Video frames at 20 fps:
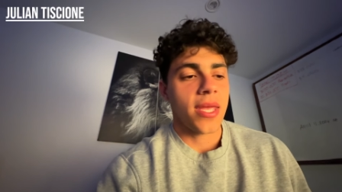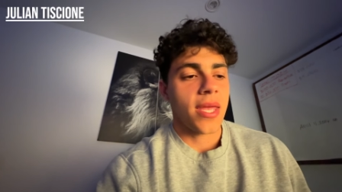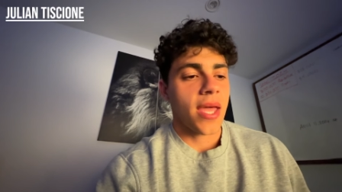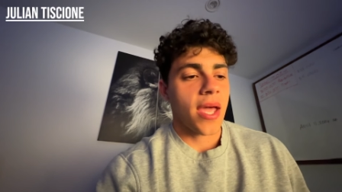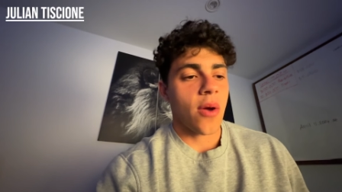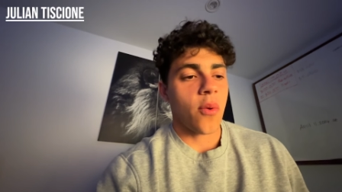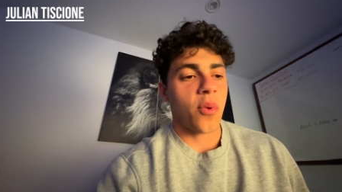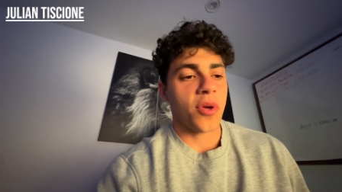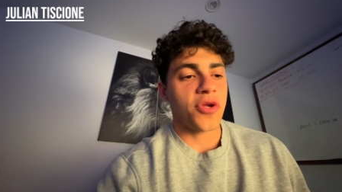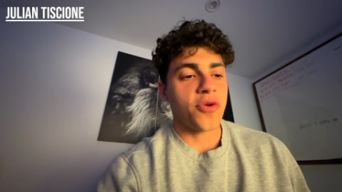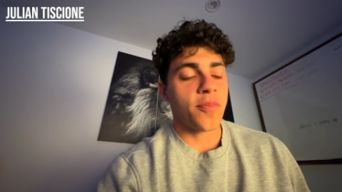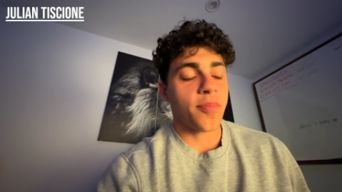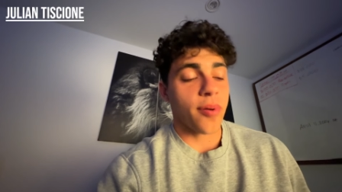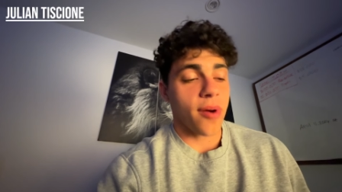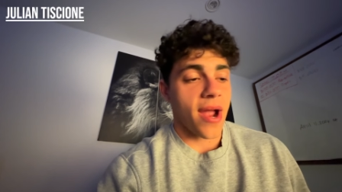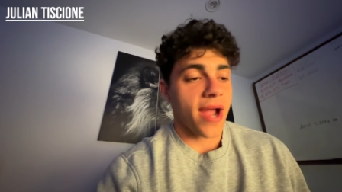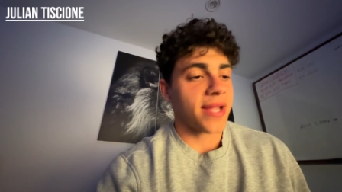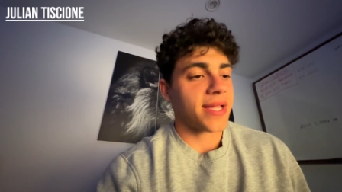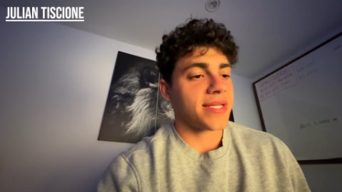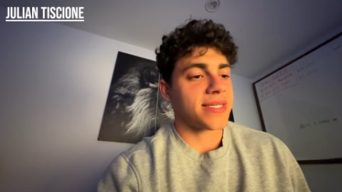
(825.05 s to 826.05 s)
And when you
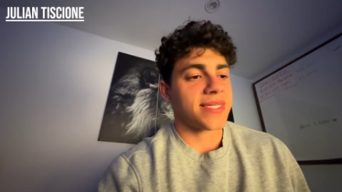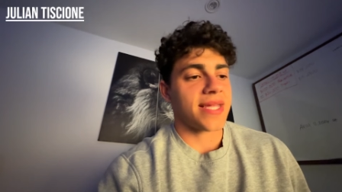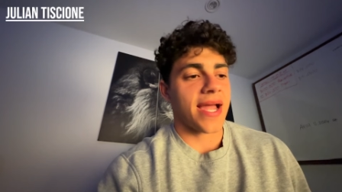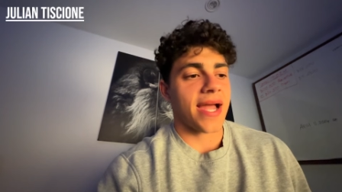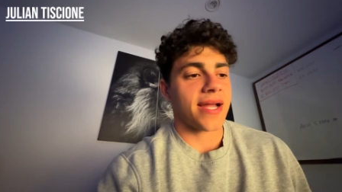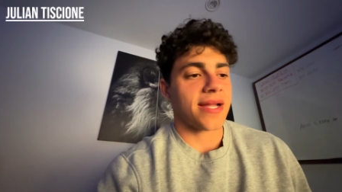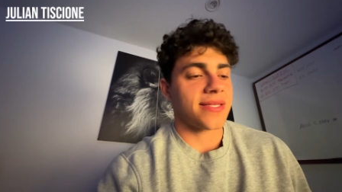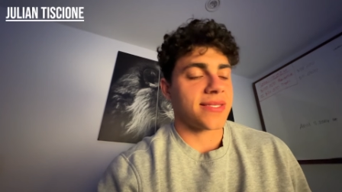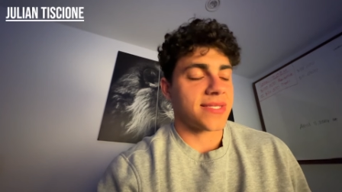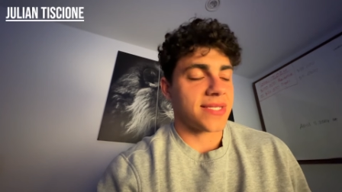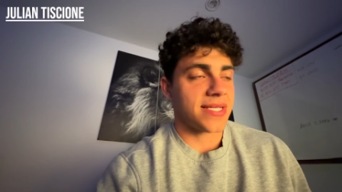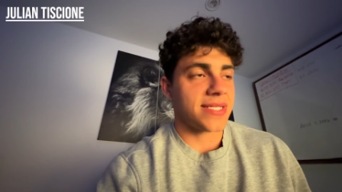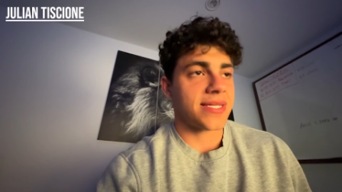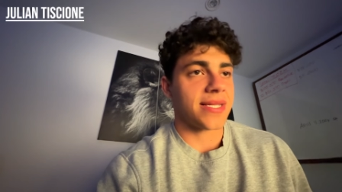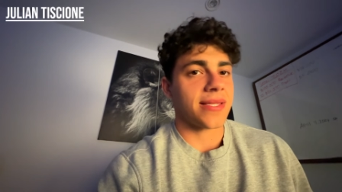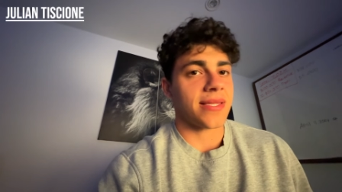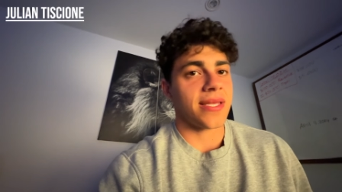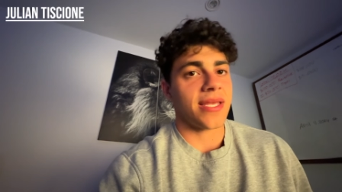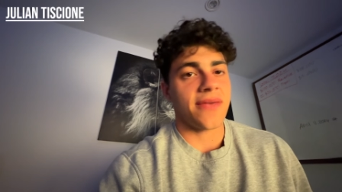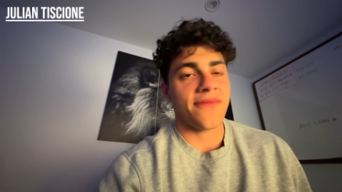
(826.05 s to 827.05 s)
practice that
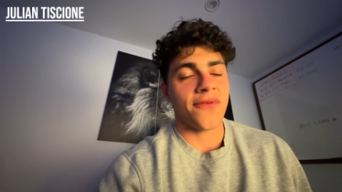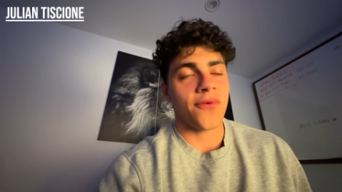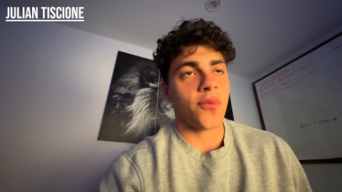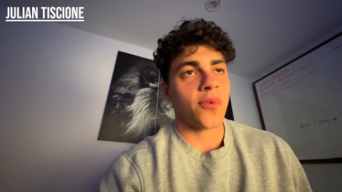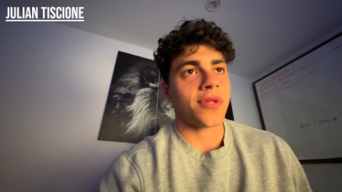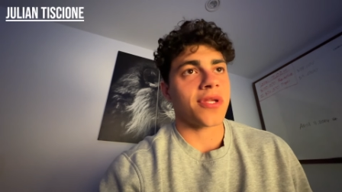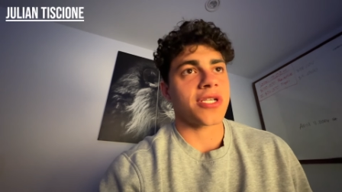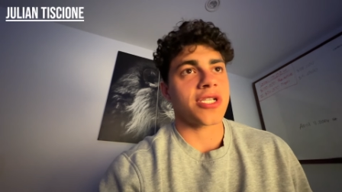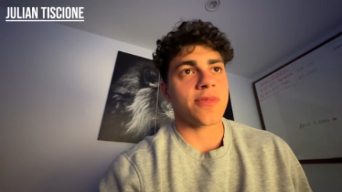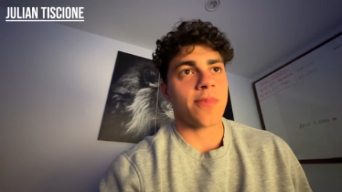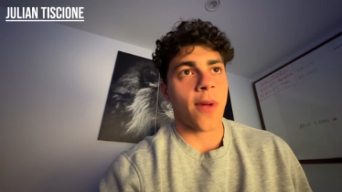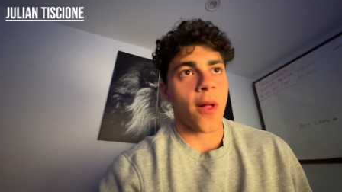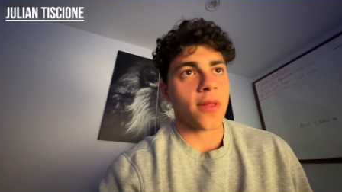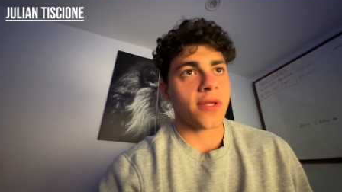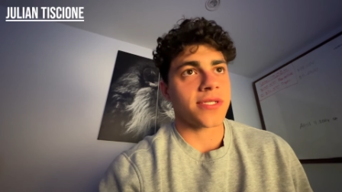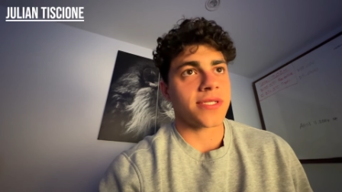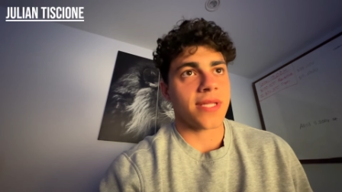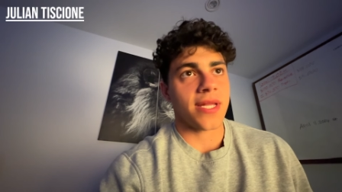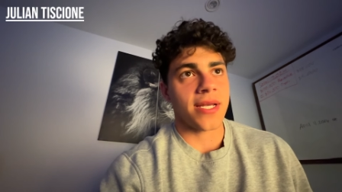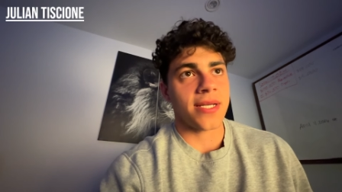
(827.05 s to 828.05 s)
consistently, even with the
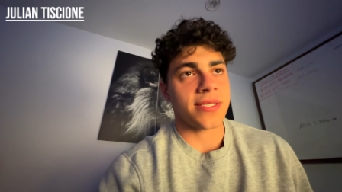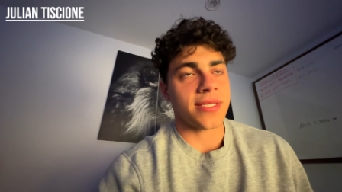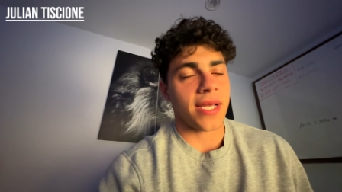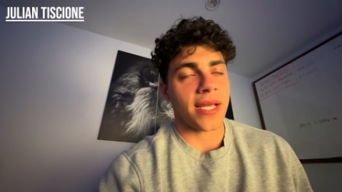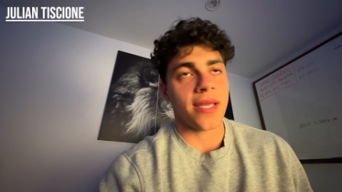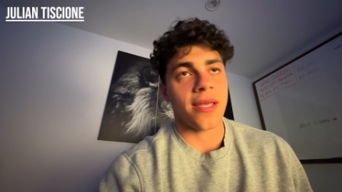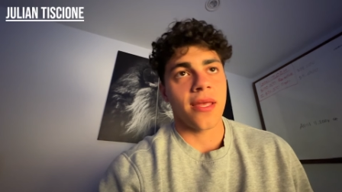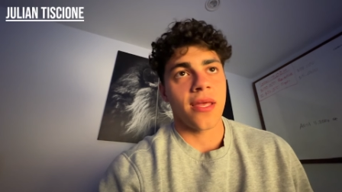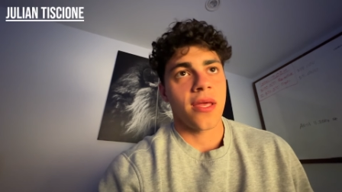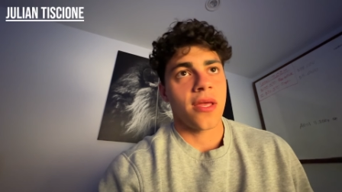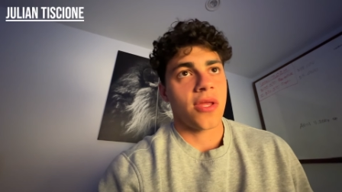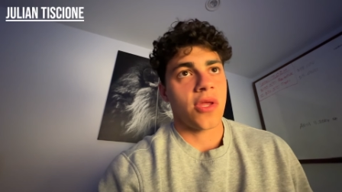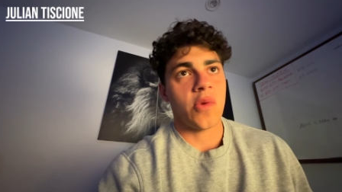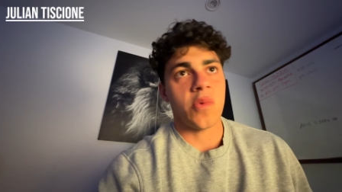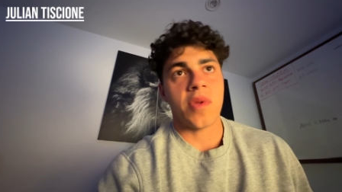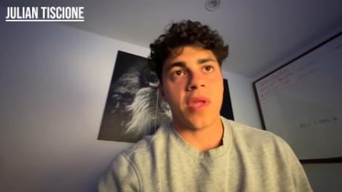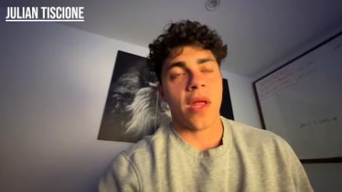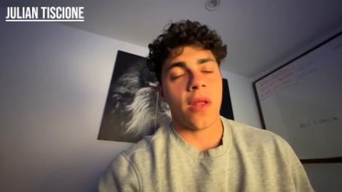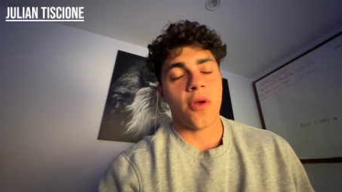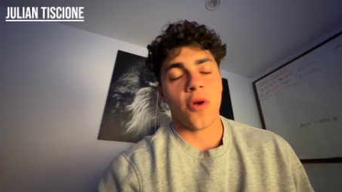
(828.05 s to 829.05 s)
smallest things, like you
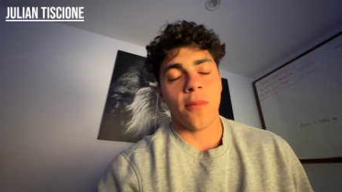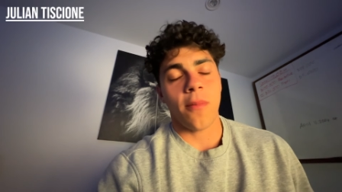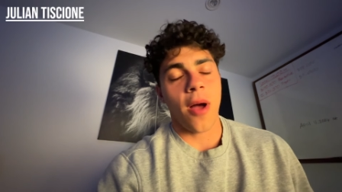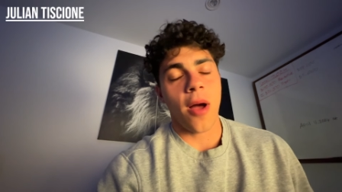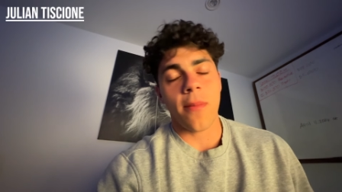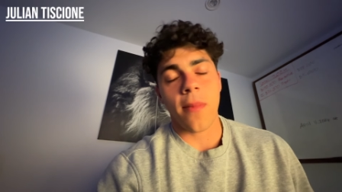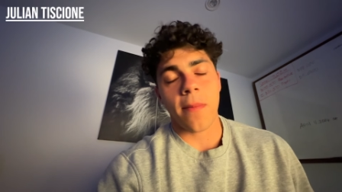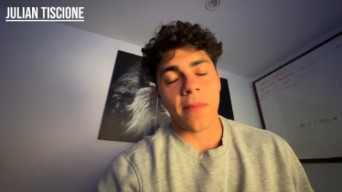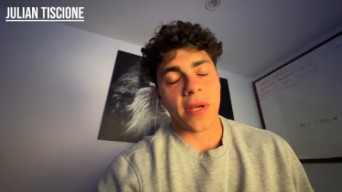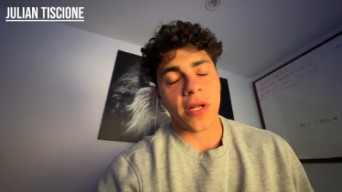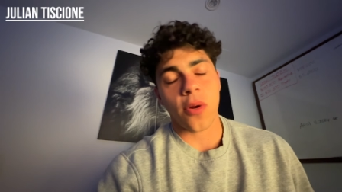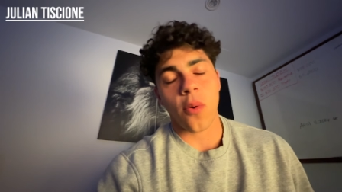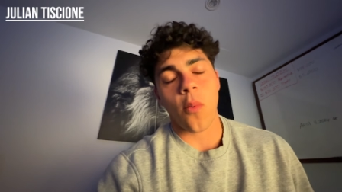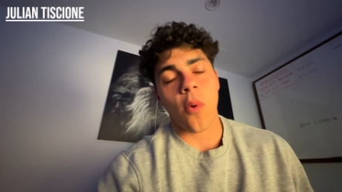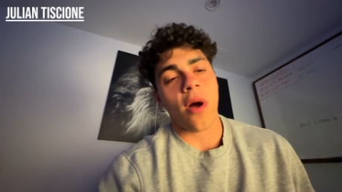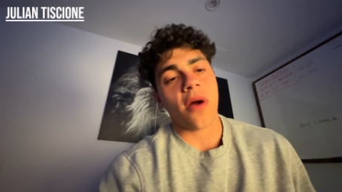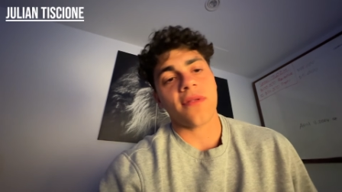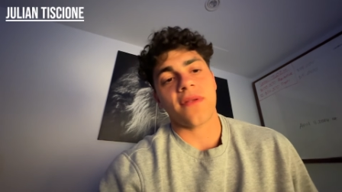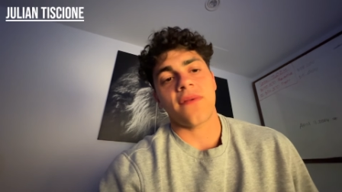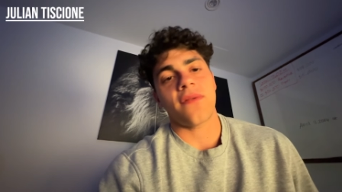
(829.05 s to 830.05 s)
tell your mom, I'm gonna
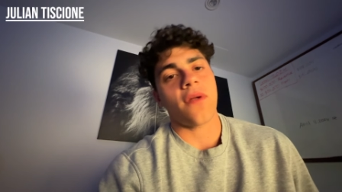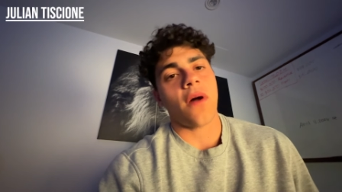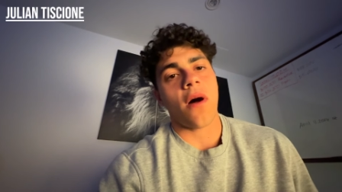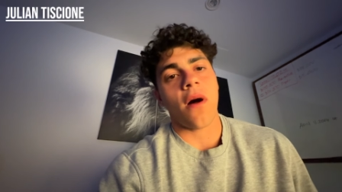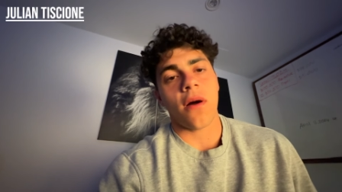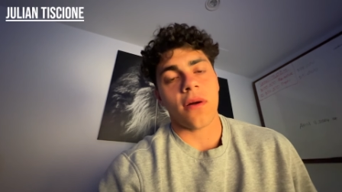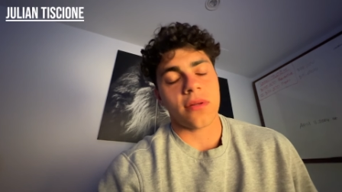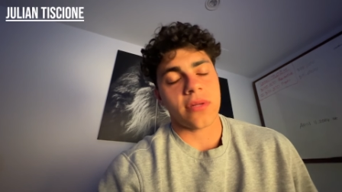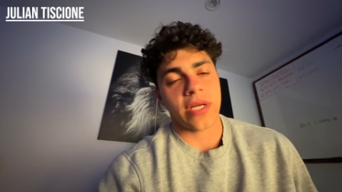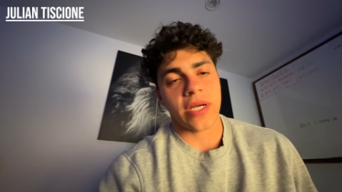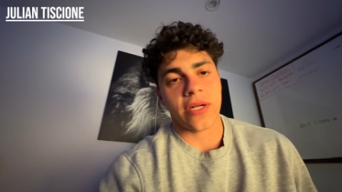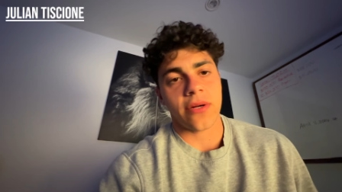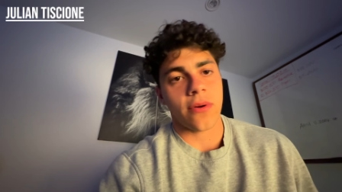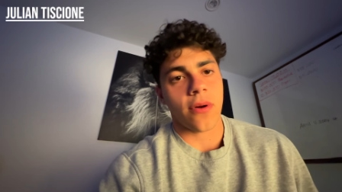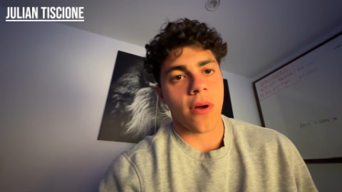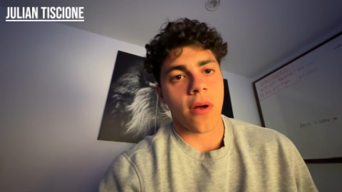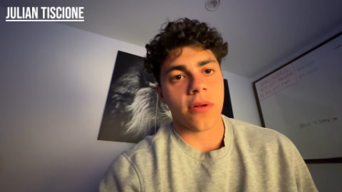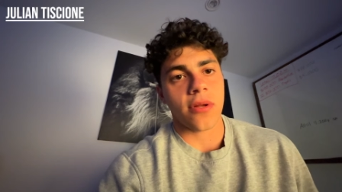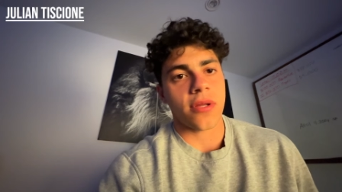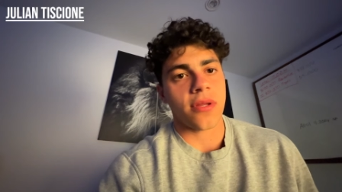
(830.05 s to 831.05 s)
walk the dog later
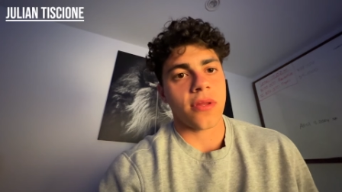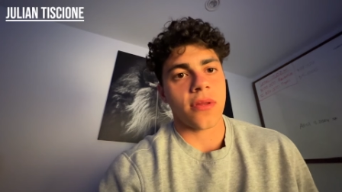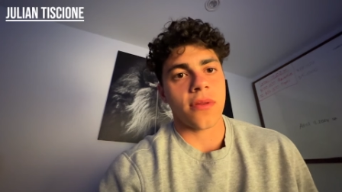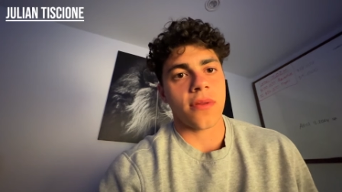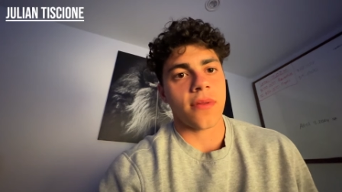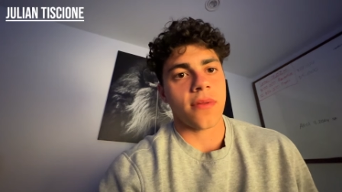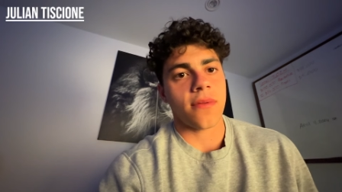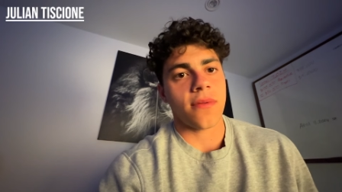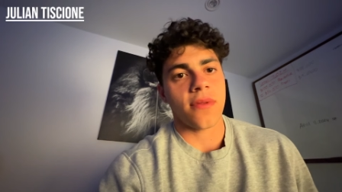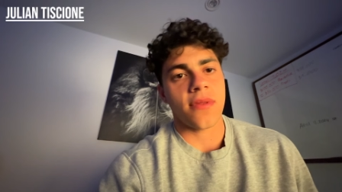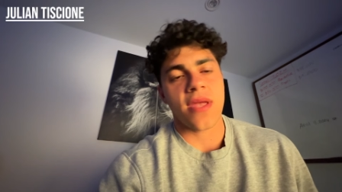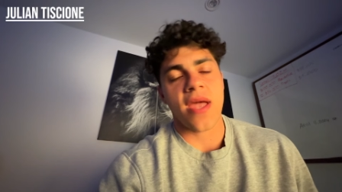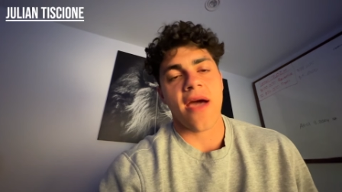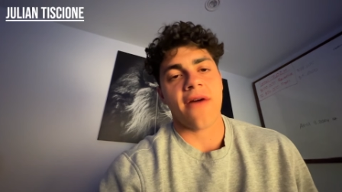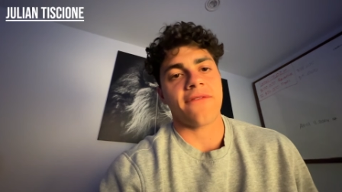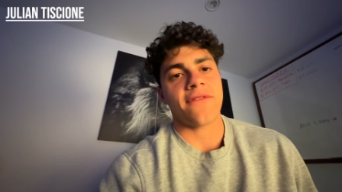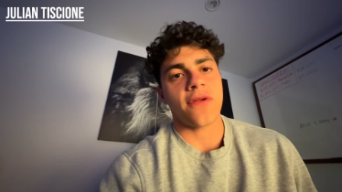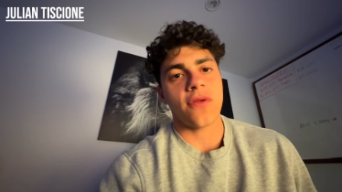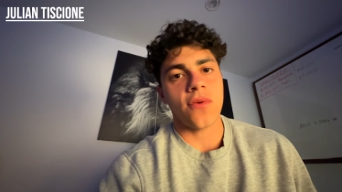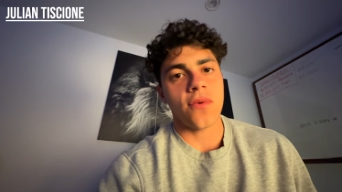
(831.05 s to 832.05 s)
on in the
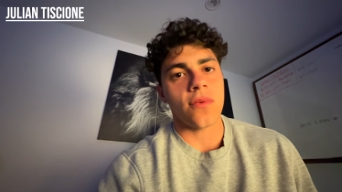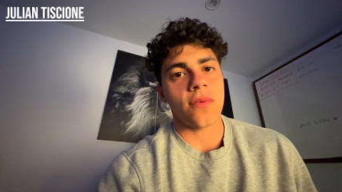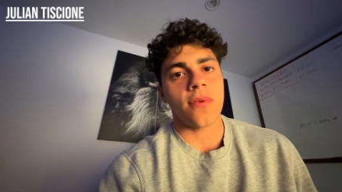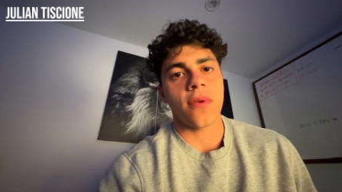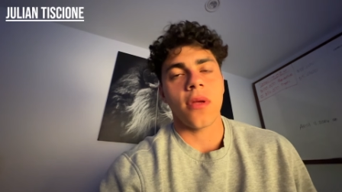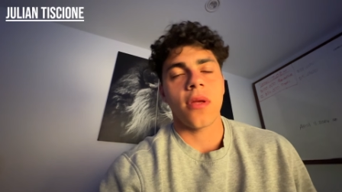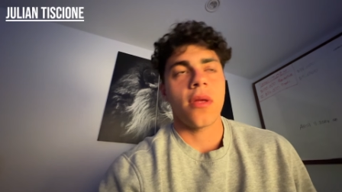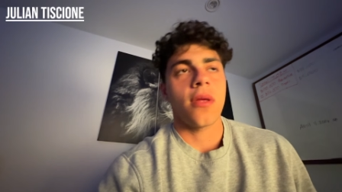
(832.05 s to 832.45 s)
afternoon,